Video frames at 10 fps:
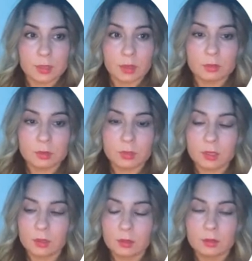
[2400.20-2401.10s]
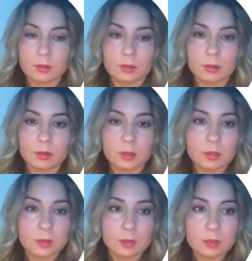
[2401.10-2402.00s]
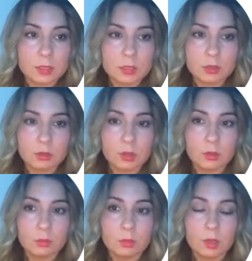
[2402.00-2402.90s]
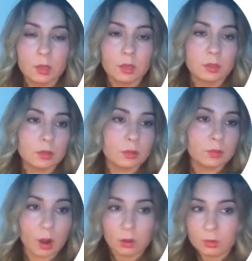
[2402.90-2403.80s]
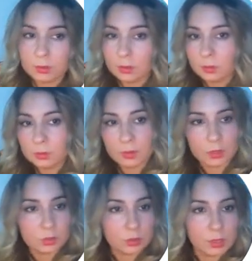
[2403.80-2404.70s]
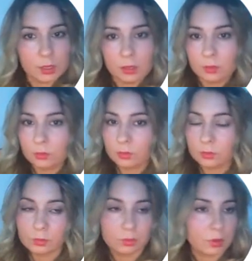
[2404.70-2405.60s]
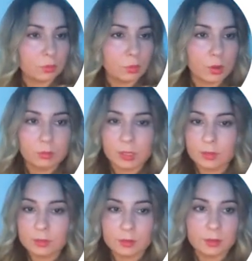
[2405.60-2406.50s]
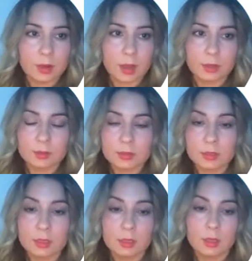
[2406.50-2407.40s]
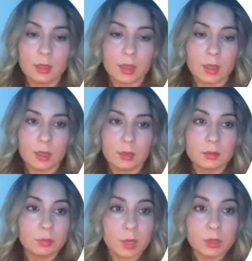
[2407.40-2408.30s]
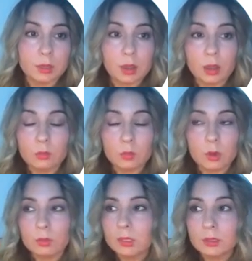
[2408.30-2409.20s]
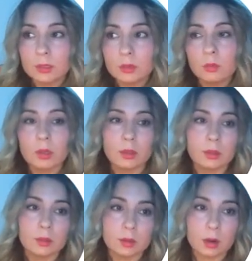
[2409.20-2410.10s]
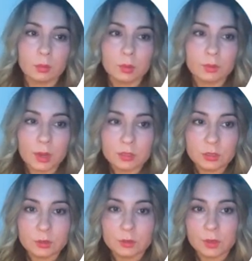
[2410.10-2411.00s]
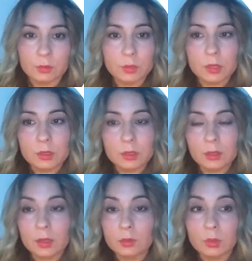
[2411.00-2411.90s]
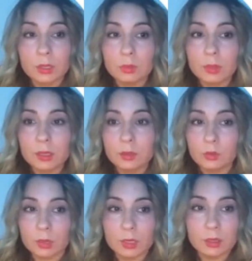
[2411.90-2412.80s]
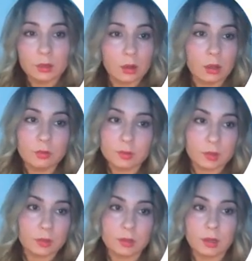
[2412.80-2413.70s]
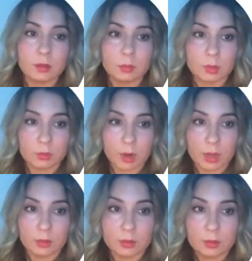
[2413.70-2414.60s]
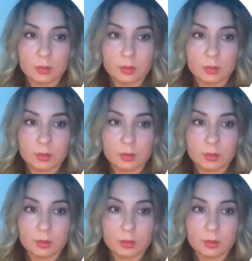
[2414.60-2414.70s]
steps because it's a continuum. You're always going to be fluctuating from one place to the next. And depending on what we deal with in our professions, can really like we can be in green and all of a sudden end up in red